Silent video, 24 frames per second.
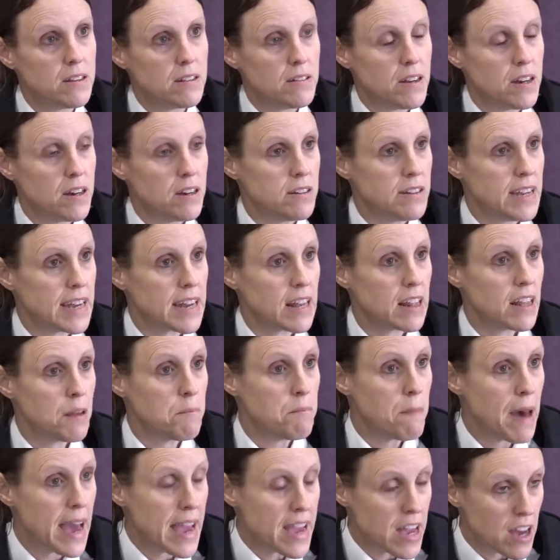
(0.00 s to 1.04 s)
Nicola
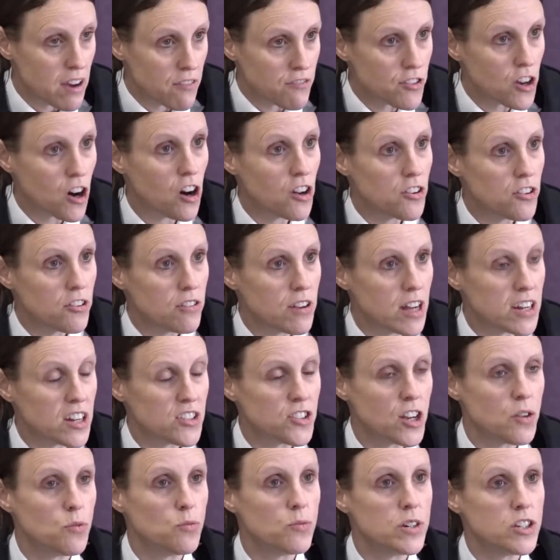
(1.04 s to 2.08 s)
may have gone, and I
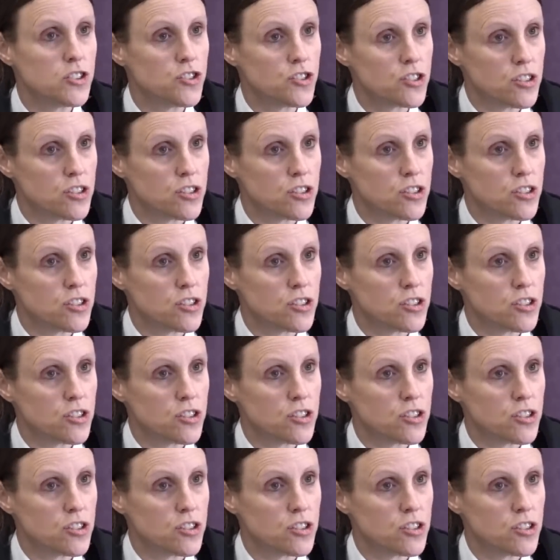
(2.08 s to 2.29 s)
don't wish